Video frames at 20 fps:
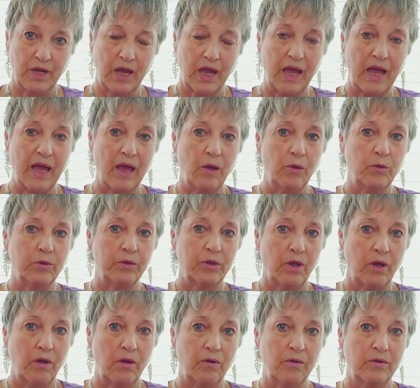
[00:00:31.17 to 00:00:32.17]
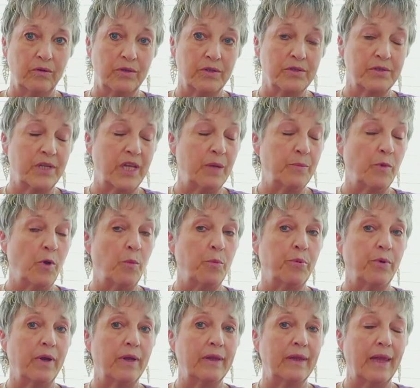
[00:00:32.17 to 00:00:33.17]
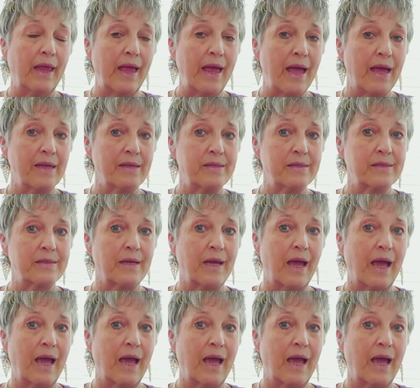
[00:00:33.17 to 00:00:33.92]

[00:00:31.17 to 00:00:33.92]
how long does Chemo Brain last?